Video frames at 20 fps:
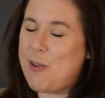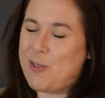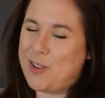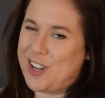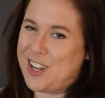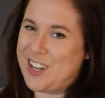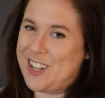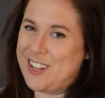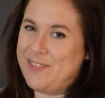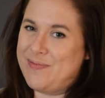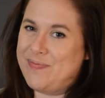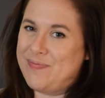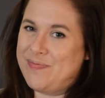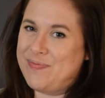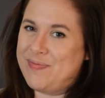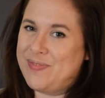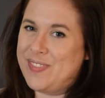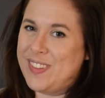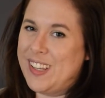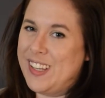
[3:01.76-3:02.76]
good.
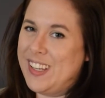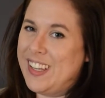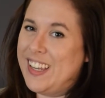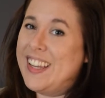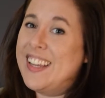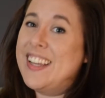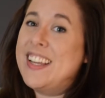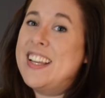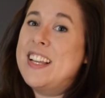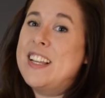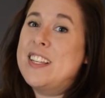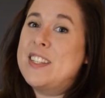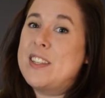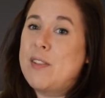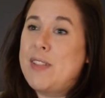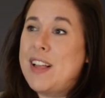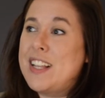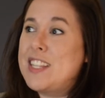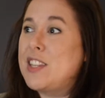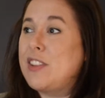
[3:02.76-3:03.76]
So
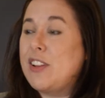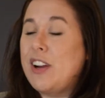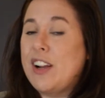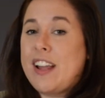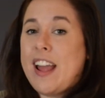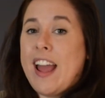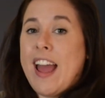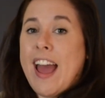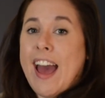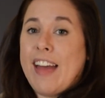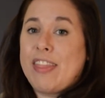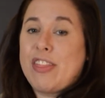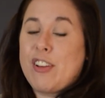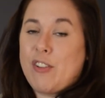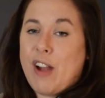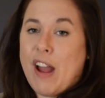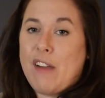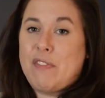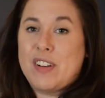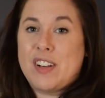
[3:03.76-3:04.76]
let's look at the
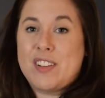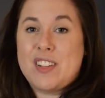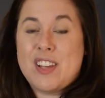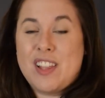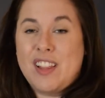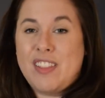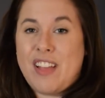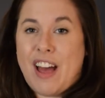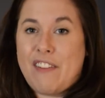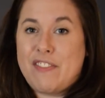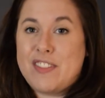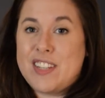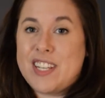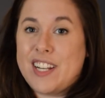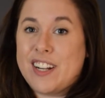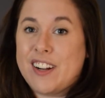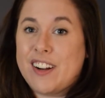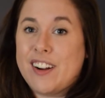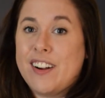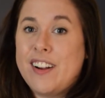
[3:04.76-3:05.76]
graphic to the left
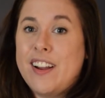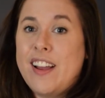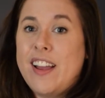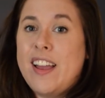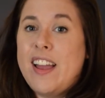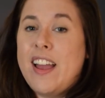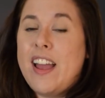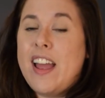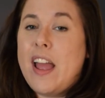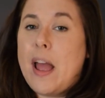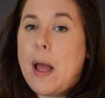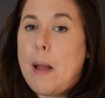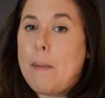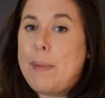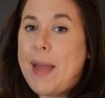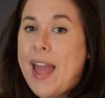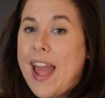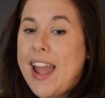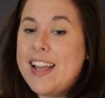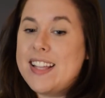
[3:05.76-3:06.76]
here and
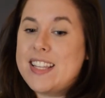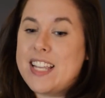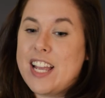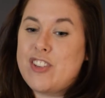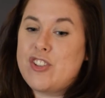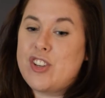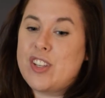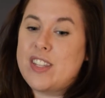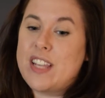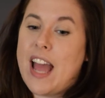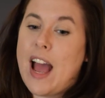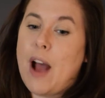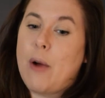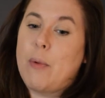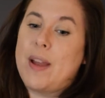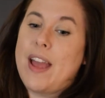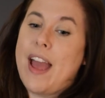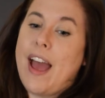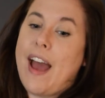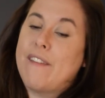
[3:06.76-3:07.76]
pay attention to how
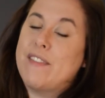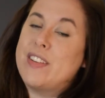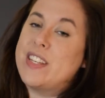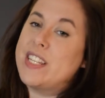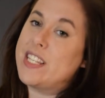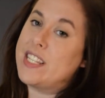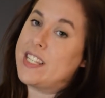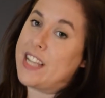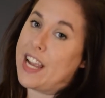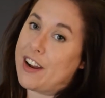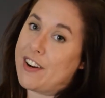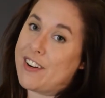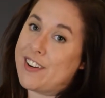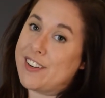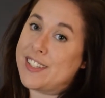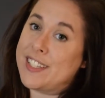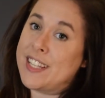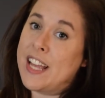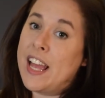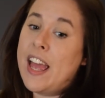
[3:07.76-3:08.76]
we have
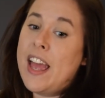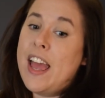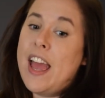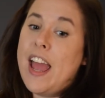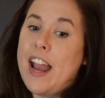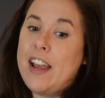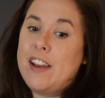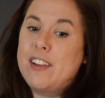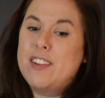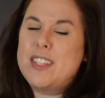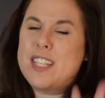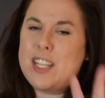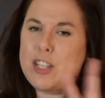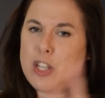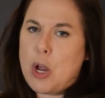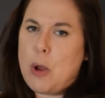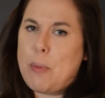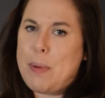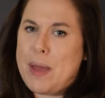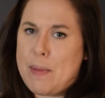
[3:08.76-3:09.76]
stairs. And you'll see
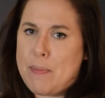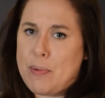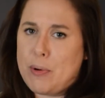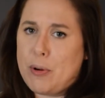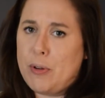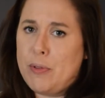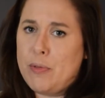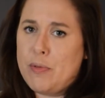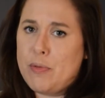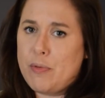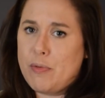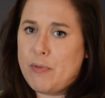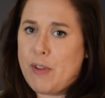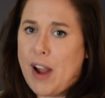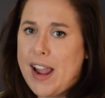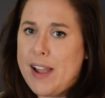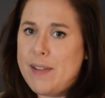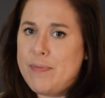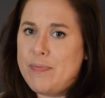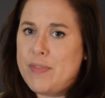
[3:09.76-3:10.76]
two people,
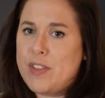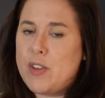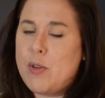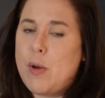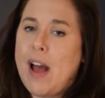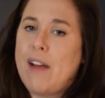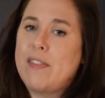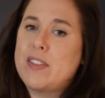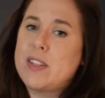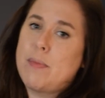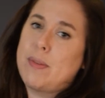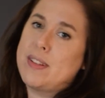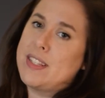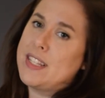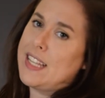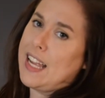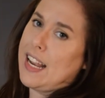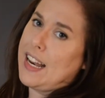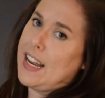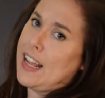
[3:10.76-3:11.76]
right? You have someone
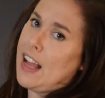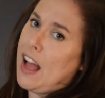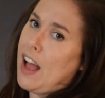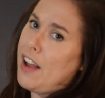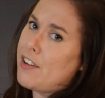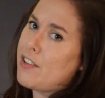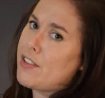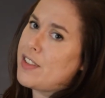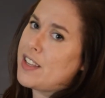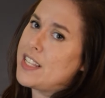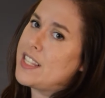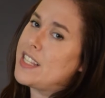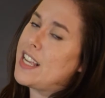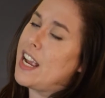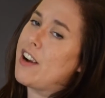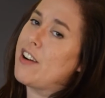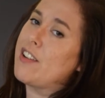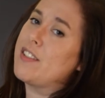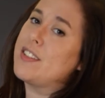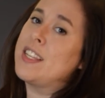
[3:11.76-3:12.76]
standing under the
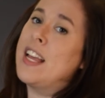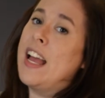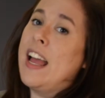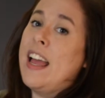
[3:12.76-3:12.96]
stairs